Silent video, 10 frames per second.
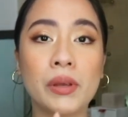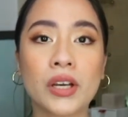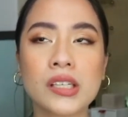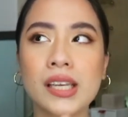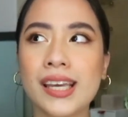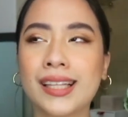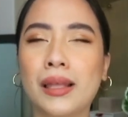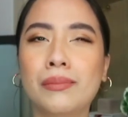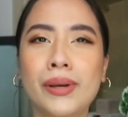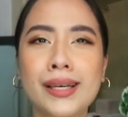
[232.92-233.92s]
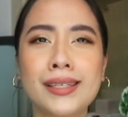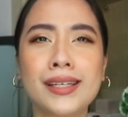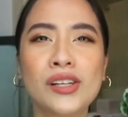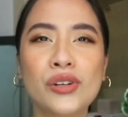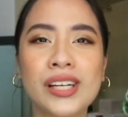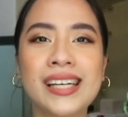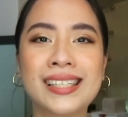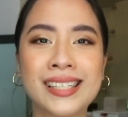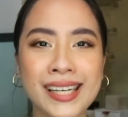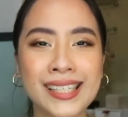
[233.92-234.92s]
because it can basically read
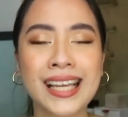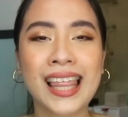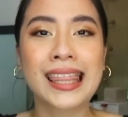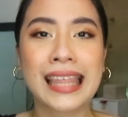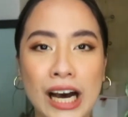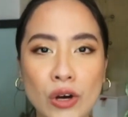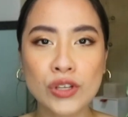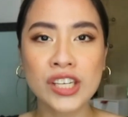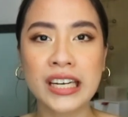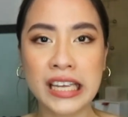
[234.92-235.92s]
6,000